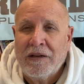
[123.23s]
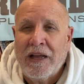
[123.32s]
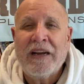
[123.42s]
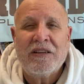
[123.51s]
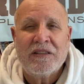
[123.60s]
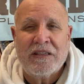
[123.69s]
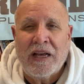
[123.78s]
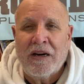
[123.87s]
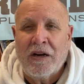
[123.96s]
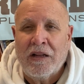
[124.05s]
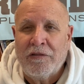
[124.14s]
There's
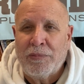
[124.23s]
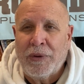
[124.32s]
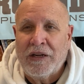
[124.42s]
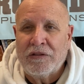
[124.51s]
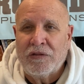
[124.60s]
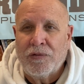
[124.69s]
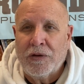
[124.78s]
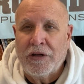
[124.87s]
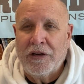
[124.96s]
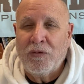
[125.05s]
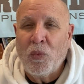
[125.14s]
that olive branch
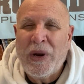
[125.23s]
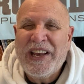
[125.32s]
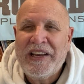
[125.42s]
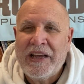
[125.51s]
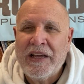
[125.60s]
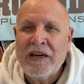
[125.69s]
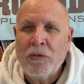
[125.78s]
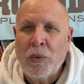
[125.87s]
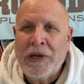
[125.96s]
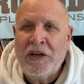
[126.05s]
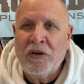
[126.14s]
for you. We get it.
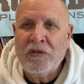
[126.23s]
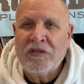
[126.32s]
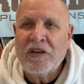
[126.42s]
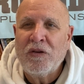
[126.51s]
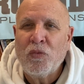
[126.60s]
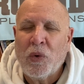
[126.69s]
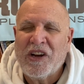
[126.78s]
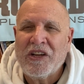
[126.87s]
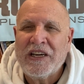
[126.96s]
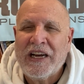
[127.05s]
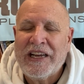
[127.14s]
We use it. We're
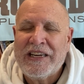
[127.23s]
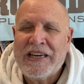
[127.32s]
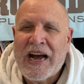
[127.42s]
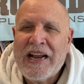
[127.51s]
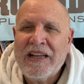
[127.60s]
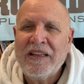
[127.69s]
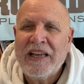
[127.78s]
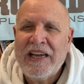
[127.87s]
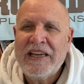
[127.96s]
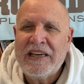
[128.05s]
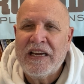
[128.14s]
going to
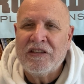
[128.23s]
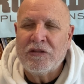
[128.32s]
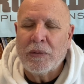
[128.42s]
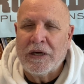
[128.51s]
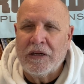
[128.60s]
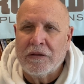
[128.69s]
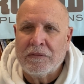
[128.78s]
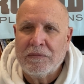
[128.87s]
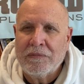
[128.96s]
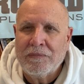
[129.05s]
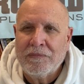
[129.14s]
annihilate Israel.
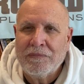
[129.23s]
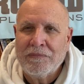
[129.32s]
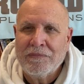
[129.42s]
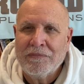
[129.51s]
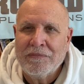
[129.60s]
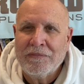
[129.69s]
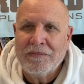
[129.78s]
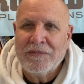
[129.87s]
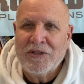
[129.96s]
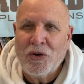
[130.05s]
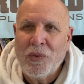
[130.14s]

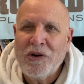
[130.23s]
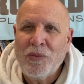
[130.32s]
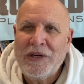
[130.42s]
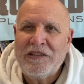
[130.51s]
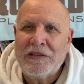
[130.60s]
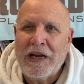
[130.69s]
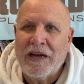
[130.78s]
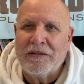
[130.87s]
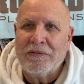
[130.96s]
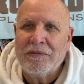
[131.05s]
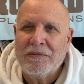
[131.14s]
So where do we
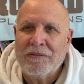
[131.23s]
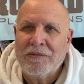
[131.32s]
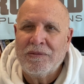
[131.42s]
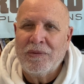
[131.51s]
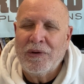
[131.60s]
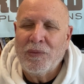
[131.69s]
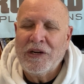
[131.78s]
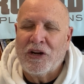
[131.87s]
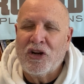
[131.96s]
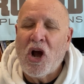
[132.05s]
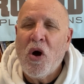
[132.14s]
stand? We want
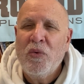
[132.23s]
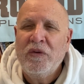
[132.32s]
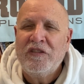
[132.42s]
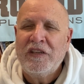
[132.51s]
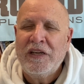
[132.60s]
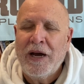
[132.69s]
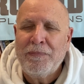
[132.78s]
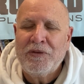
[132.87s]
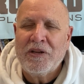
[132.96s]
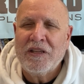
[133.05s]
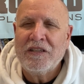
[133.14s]
to cozy
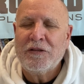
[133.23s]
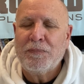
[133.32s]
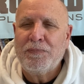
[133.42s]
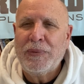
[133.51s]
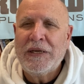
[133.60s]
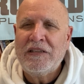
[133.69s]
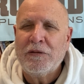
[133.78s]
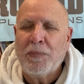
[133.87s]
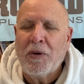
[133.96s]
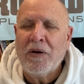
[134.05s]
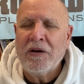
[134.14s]
up to this peace
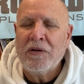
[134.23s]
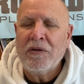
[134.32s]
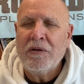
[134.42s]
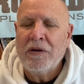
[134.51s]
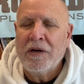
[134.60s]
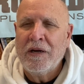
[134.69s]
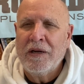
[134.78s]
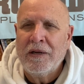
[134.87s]
partner?